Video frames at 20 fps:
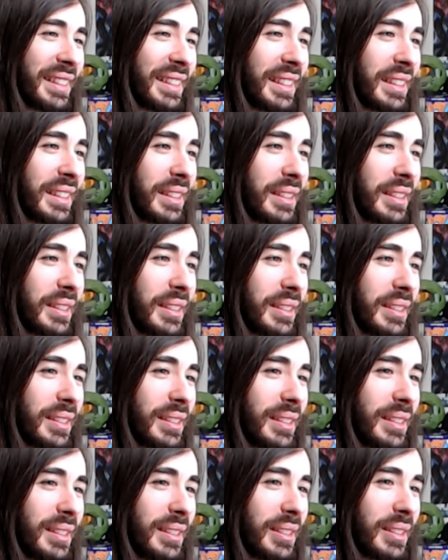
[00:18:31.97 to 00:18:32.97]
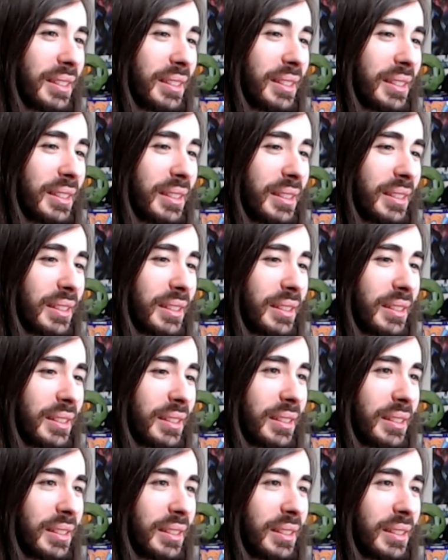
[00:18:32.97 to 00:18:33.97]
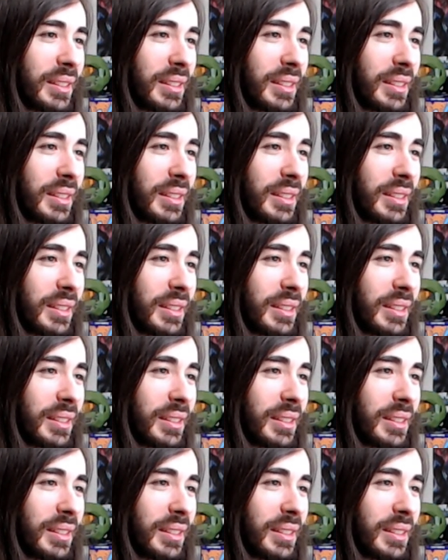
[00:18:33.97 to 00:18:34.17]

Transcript: This person isn't speaking.